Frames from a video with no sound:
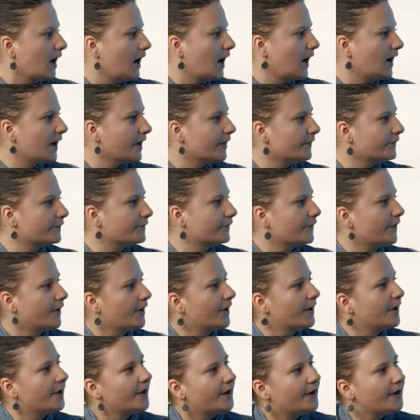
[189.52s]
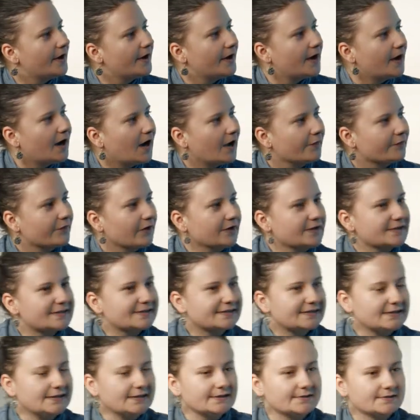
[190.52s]
I've kind of
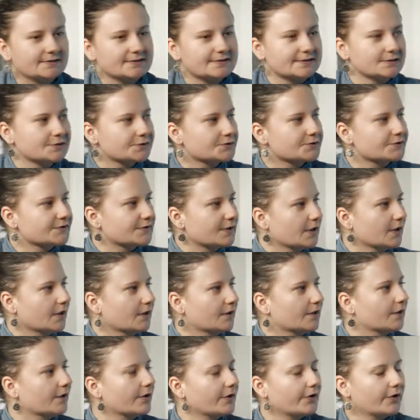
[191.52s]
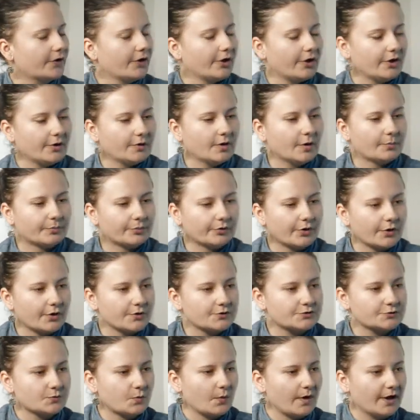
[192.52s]
seen this interesting
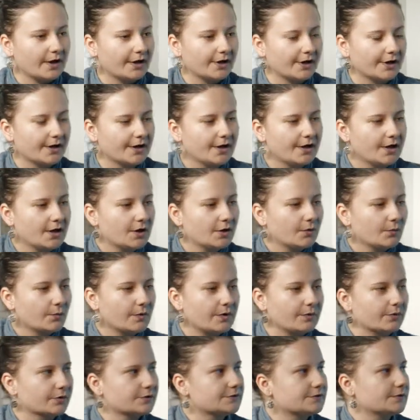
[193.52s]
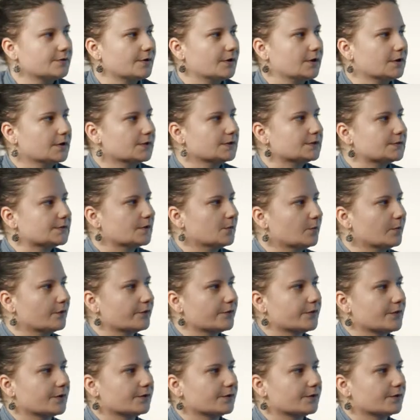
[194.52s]
approach where we were doing some of